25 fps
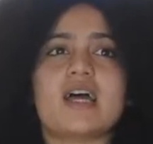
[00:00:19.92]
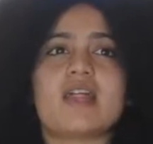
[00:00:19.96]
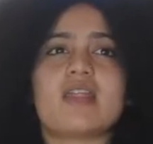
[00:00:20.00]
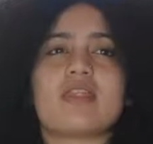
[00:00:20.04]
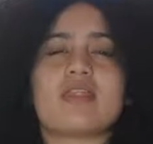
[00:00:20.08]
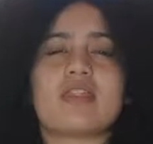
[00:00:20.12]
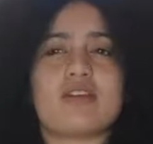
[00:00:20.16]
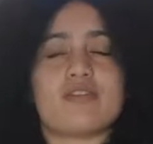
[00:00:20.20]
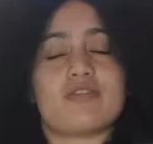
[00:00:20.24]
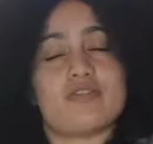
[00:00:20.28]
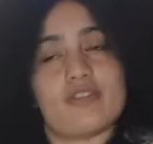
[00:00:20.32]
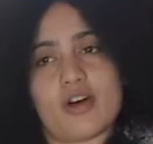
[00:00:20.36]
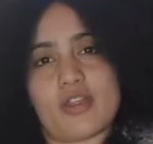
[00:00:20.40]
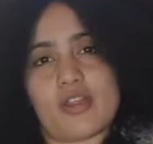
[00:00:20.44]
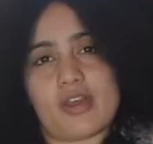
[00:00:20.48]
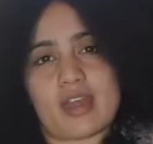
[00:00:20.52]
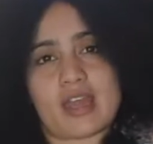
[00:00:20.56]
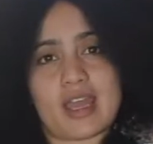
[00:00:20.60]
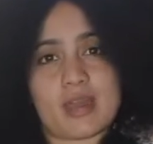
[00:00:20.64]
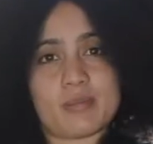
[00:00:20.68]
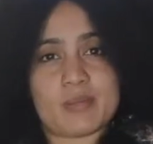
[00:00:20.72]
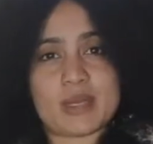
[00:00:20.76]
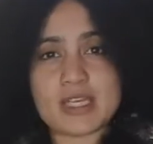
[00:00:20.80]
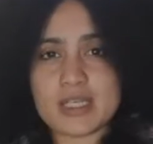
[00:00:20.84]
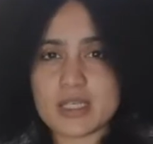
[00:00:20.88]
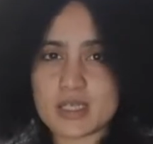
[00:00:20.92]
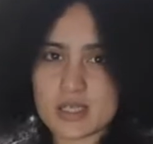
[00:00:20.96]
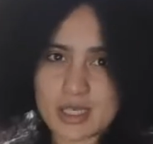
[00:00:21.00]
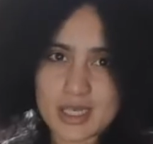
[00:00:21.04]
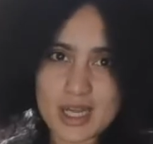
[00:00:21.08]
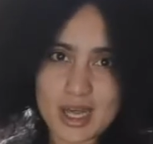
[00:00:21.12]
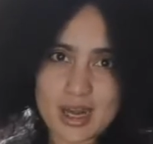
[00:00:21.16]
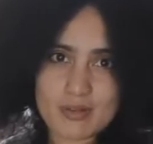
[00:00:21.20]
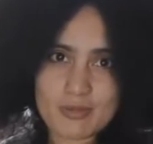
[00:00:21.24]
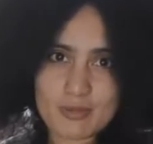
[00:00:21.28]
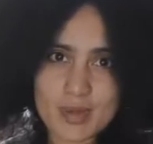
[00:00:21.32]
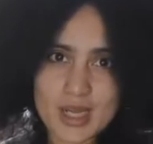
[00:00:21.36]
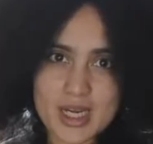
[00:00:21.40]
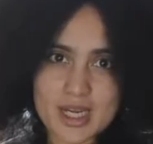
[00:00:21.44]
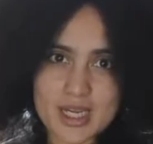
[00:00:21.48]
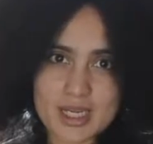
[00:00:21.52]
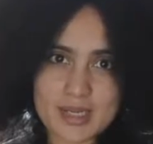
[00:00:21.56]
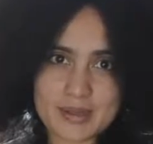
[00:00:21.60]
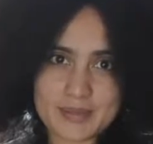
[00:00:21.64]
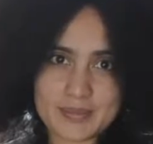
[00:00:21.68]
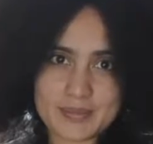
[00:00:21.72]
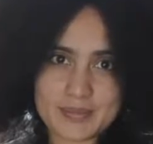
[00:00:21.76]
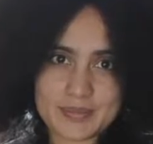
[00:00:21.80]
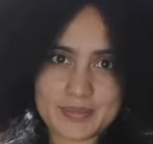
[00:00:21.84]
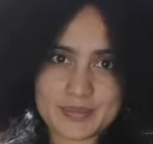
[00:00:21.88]
their father came into a lot of money,
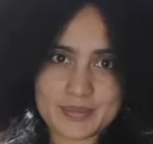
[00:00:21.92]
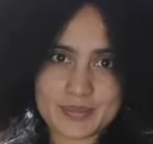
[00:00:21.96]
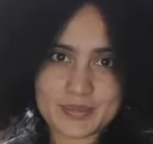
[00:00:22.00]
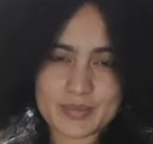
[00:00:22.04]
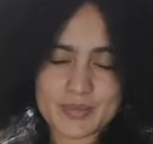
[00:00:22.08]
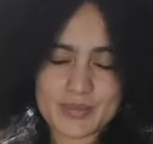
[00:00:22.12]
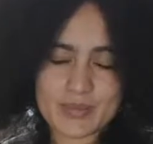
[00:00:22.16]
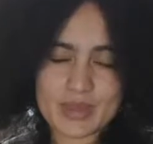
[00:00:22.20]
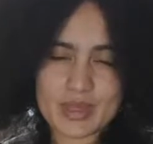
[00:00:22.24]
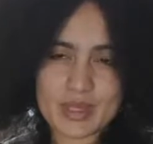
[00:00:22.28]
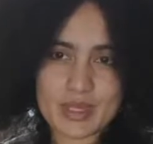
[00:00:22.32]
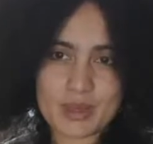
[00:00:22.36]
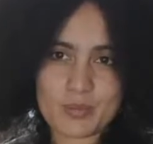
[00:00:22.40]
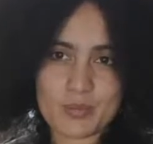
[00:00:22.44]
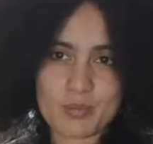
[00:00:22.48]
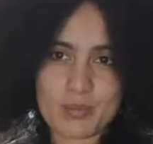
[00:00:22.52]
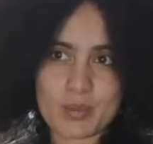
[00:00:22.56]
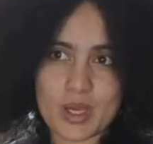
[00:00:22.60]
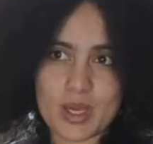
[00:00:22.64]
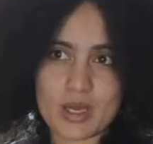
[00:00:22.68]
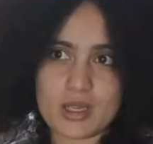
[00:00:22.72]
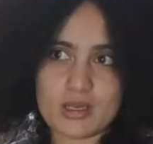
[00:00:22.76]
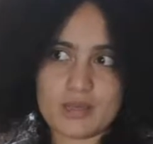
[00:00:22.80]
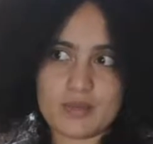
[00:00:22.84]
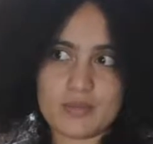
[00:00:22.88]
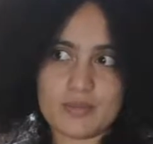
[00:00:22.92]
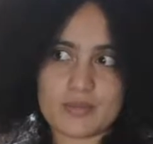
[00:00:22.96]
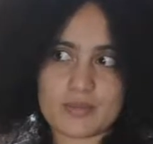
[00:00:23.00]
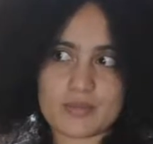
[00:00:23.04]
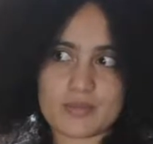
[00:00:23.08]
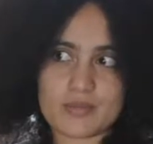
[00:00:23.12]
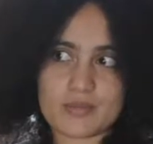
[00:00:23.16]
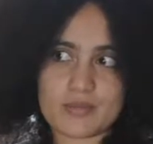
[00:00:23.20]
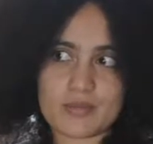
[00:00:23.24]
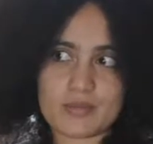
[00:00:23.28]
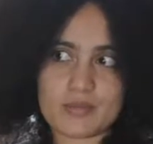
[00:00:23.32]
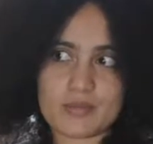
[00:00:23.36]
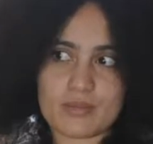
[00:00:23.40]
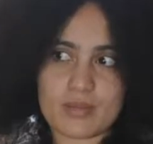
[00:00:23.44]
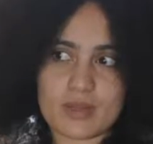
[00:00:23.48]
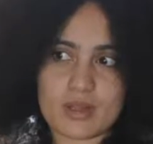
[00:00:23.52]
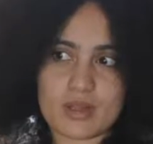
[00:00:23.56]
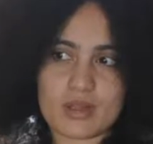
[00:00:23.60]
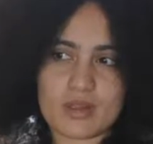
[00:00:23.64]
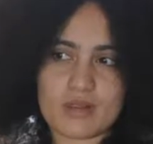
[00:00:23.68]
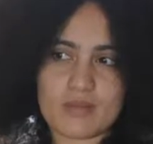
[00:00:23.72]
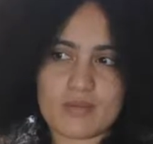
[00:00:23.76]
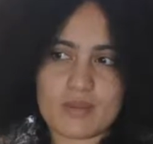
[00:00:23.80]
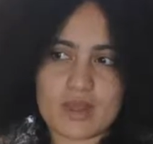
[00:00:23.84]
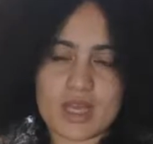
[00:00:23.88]
but
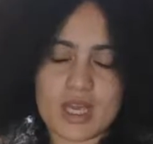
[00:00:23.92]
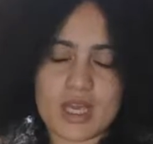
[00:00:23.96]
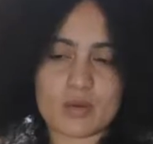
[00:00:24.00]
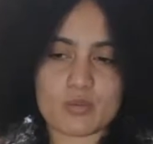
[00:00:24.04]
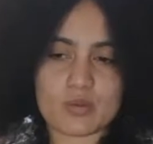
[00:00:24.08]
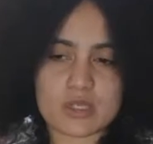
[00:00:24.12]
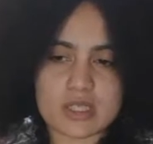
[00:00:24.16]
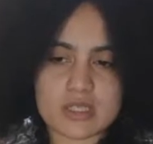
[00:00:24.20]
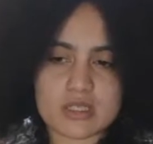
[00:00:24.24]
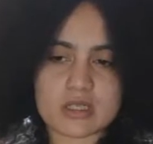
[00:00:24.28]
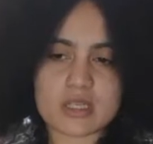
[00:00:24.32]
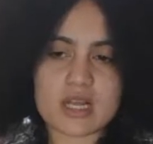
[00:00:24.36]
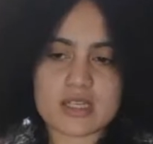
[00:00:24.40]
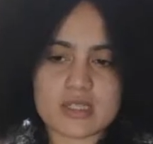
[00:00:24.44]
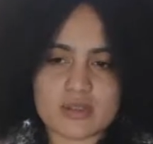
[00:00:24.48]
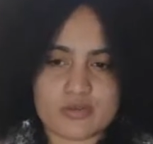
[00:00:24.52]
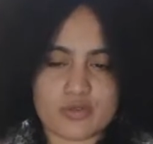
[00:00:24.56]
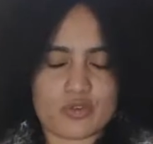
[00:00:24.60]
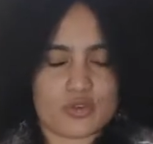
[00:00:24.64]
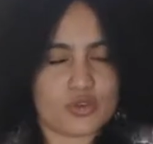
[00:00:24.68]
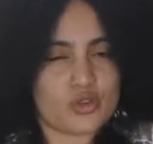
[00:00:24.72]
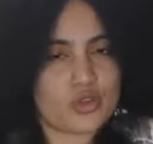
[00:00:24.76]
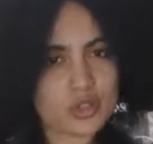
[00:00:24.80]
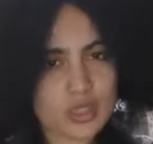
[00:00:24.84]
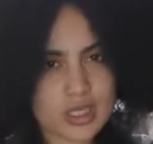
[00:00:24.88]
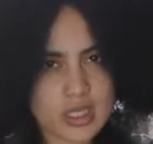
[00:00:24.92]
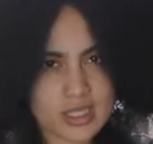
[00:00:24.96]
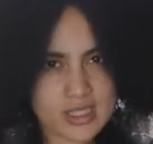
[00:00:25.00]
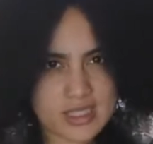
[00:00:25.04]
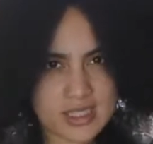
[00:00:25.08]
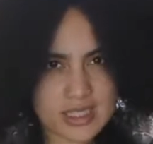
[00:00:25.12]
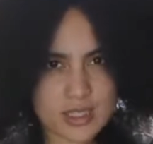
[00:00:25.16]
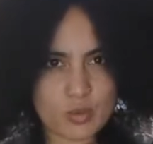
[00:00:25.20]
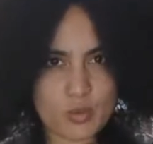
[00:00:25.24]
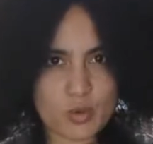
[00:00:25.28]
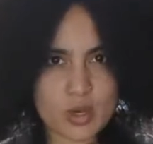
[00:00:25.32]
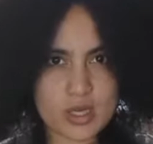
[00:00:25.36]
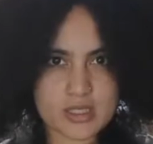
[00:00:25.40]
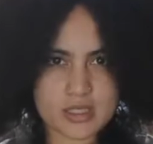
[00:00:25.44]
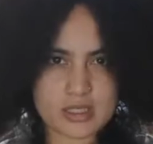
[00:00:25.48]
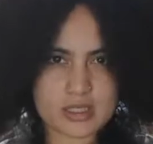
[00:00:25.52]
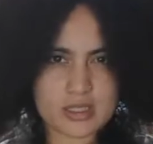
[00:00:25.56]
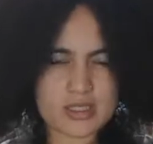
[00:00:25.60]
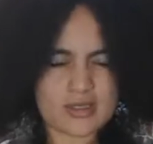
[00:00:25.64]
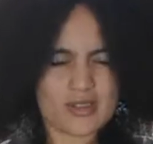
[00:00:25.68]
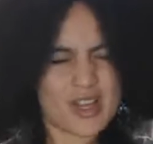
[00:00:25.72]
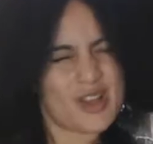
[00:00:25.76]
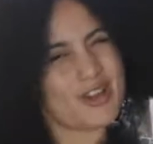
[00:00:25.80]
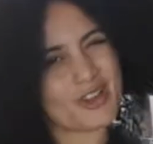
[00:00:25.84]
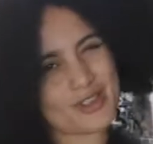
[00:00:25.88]
he was still as frugal and
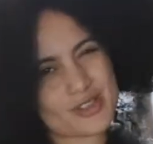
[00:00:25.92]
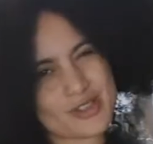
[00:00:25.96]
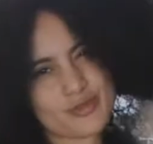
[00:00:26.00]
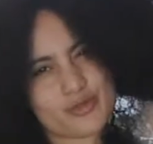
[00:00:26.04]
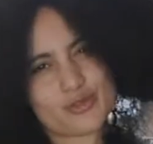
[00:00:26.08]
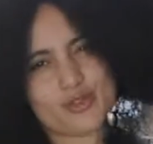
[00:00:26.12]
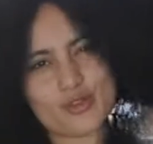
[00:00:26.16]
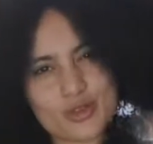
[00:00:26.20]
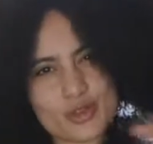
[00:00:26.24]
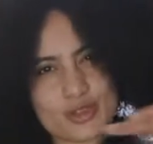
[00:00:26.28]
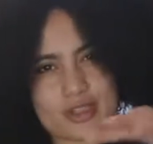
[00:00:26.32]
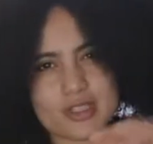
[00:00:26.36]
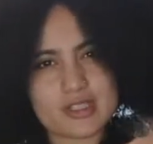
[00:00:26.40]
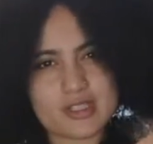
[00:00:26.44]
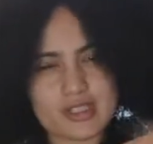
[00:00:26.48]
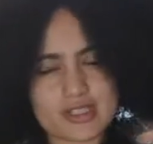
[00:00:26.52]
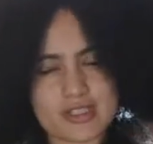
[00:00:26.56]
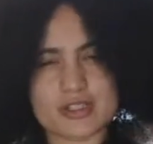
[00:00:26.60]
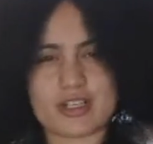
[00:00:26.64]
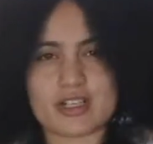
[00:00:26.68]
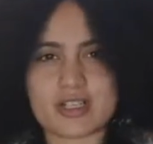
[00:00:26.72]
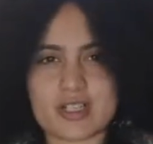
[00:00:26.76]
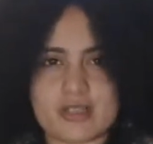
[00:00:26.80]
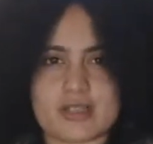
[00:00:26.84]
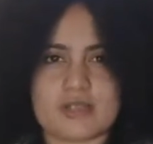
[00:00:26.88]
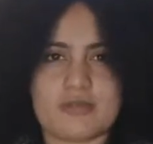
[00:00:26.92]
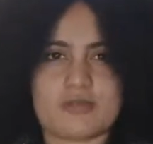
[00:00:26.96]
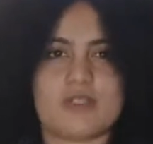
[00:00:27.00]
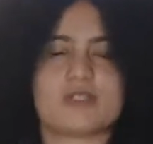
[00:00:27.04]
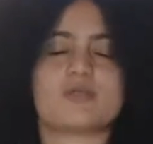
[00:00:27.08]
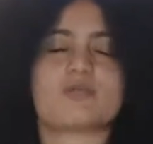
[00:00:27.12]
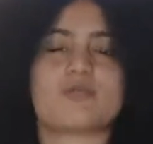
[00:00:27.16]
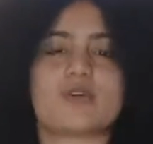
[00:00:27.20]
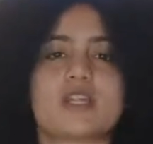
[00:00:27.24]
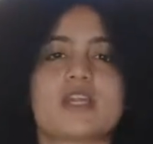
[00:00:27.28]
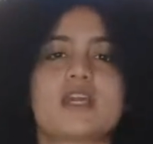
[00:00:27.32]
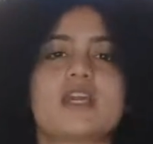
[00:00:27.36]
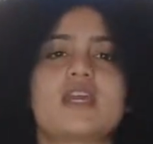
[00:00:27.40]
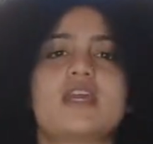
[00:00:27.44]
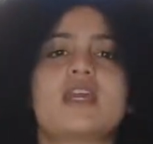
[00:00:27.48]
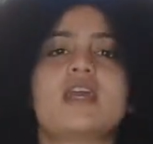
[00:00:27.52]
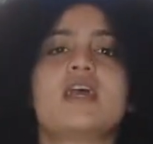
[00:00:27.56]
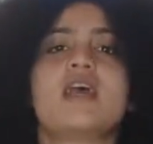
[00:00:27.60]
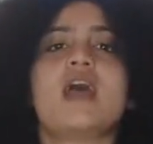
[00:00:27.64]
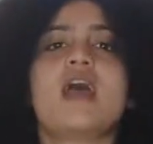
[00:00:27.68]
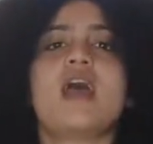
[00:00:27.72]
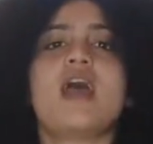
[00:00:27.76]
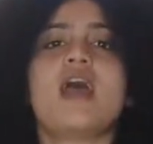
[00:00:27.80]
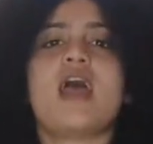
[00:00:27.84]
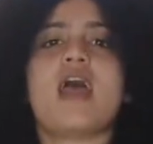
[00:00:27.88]
strict as he was when he
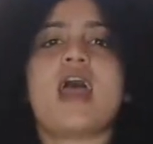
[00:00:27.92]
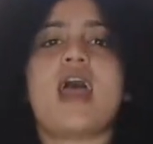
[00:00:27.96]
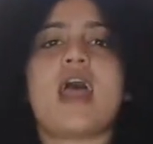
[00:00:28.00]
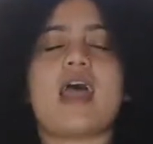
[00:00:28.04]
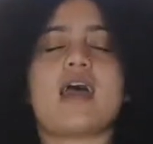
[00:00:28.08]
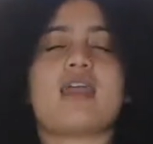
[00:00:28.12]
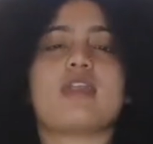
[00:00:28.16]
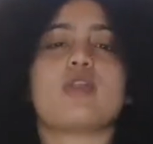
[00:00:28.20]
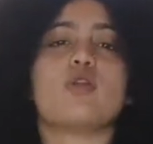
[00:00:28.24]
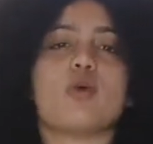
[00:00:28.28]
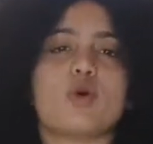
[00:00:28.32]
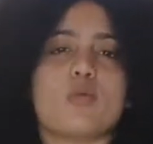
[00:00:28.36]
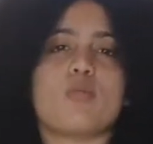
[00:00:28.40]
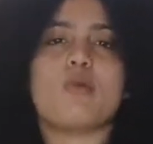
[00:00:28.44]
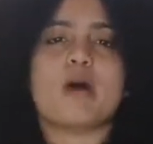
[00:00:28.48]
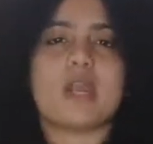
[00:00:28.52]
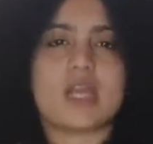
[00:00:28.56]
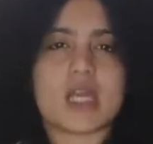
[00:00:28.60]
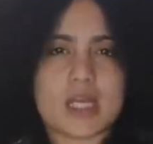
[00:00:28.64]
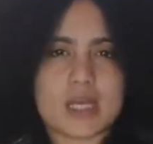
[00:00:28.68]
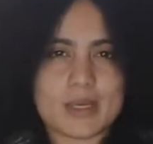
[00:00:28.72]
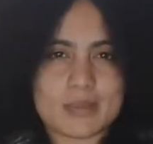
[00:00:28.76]
had no money.